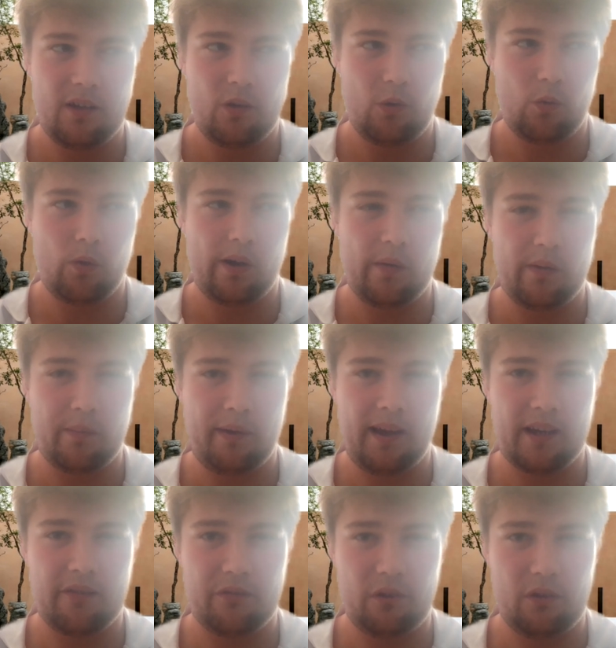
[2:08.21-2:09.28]
or right wing
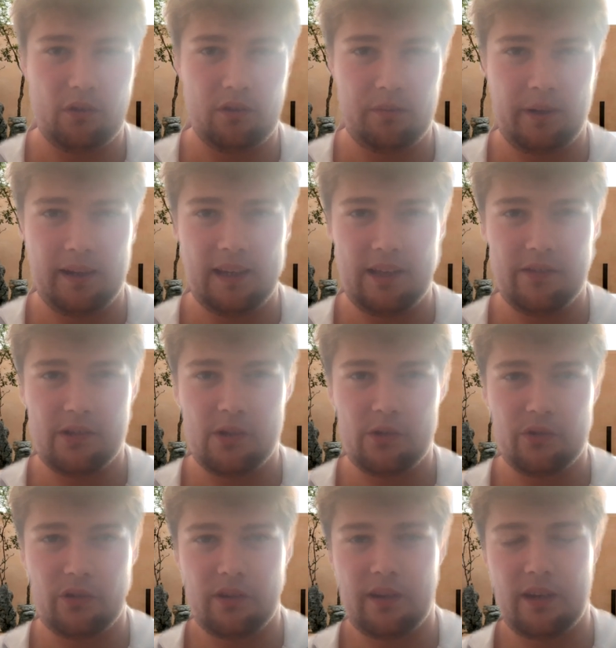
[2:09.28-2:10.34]
back for Bayer Leverkusen,